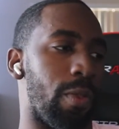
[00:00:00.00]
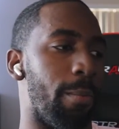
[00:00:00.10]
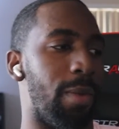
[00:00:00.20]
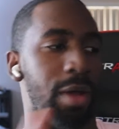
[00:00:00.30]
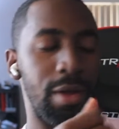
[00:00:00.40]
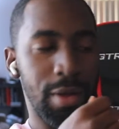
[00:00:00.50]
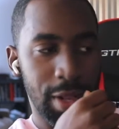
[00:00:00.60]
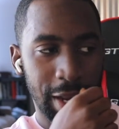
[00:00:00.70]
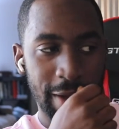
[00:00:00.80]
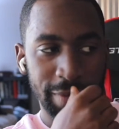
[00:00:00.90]
But
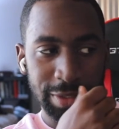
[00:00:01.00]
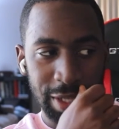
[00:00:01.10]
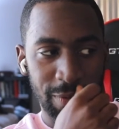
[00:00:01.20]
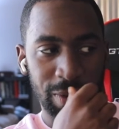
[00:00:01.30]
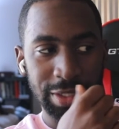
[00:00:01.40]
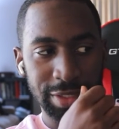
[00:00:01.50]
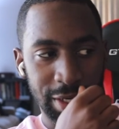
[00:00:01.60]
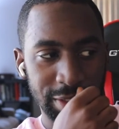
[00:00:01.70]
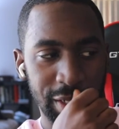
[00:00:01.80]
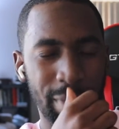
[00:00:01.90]
a lot of his stuff was
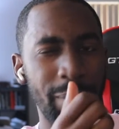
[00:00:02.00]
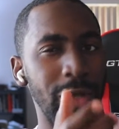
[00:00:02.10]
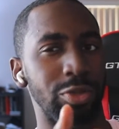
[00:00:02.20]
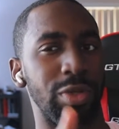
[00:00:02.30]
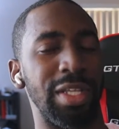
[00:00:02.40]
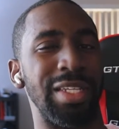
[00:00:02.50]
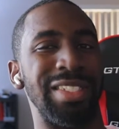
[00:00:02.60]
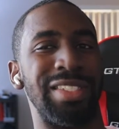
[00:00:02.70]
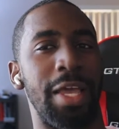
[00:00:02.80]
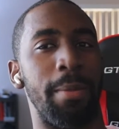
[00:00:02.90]
sounding the same. Maybe it was really
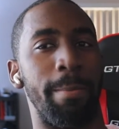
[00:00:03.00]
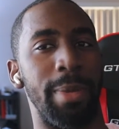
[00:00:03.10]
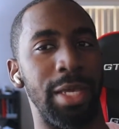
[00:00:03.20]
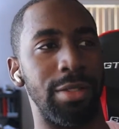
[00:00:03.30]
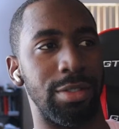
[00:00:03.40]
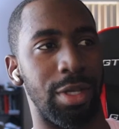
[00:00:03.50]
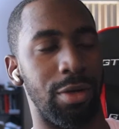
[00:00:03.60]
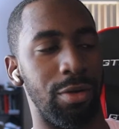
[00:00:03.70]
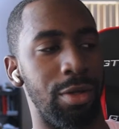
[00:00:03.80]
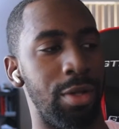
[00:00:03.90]
the same beats
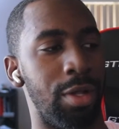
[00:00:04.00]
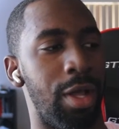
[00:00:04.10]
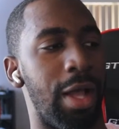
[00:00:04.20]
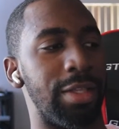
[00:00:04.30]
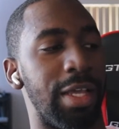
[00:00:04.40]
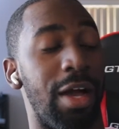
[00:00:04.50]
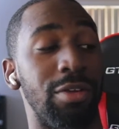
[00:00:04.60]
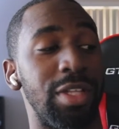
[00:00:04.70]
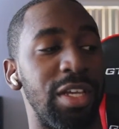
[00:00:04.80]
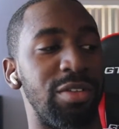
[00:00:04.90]
though. I think I
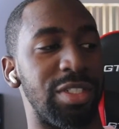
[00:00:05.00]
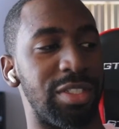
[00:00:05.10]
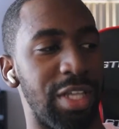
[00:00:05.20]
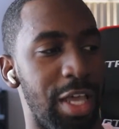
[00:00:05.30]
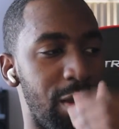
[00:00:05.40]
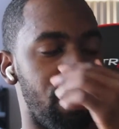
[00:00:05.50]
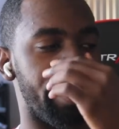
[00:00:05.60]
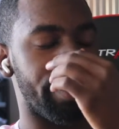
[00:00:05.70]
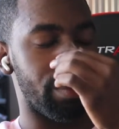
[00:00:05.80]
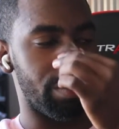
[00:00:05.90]
don't think it was the
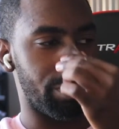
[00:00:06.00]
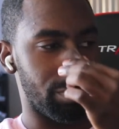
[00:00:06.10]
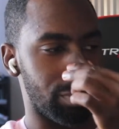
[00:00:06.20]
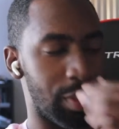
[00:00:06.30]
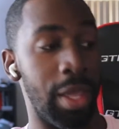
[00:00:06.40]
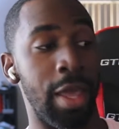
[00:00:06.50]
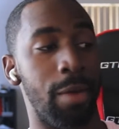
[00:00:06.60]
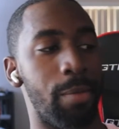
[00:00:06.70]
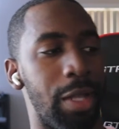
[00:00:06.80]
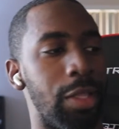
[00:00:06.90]
same
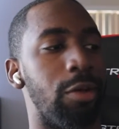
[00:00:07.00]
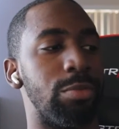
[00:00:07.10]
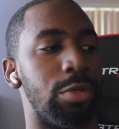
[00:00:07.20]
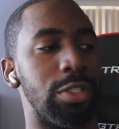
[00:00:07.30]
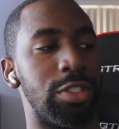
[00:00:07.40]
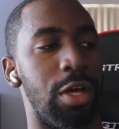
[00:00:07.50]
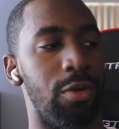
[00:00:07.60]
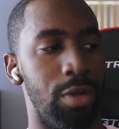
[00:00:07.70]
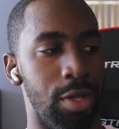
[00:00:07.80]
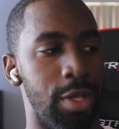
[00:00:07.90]
him. I think it was more
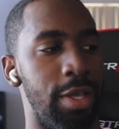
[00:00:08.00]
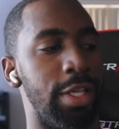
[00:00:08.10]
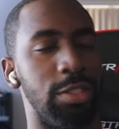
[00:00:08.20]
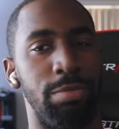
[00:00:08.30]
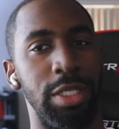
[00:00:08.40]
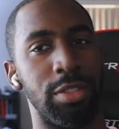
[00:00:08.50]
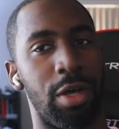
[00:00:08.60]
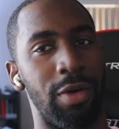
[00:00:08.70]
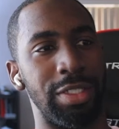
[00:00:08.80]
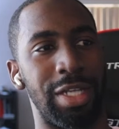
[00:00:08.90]
so his beats
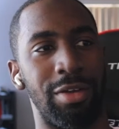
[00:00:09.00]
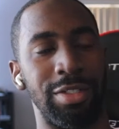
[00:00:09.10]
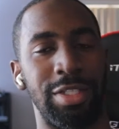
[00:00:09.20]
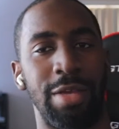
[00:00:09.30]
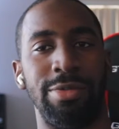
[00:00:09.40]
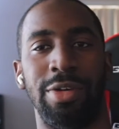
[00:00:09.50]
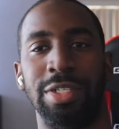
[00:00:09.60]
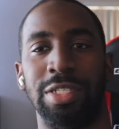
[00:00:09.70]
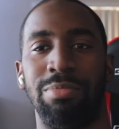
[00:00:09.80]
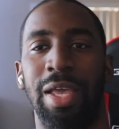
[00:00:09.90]
always sound the same, so it
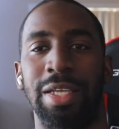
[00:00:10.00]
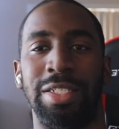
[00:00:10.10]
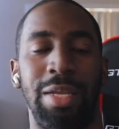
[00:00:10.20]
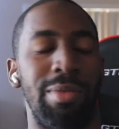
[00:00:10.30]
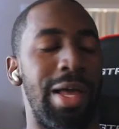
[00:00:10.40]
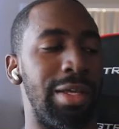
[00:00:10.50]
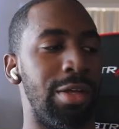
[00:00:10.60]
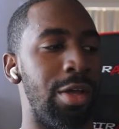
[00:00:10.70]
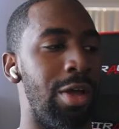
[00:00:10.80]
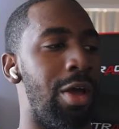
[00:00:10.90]
just make it seem like
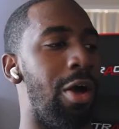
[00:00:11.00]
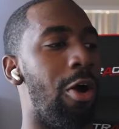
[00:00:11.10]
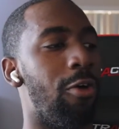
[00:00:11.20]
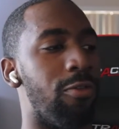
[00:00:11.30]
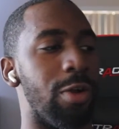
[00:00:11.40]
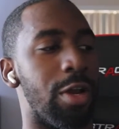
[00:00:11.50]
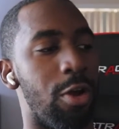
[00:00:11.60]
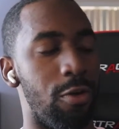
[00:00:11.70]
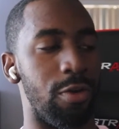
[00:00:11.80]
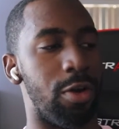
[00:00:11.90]
over and
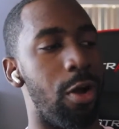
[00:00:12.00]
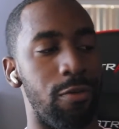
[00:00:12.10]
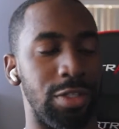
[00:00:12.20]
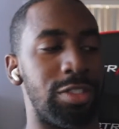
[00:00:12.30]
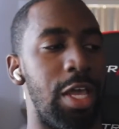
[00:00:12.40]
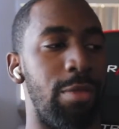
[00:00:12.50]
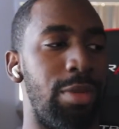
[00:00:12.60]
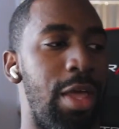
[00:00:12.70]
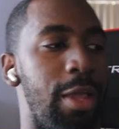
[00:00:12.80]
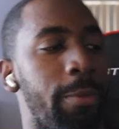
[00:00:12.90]
over and over same
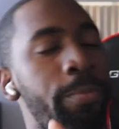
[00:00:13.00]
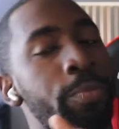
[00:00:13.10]
thing.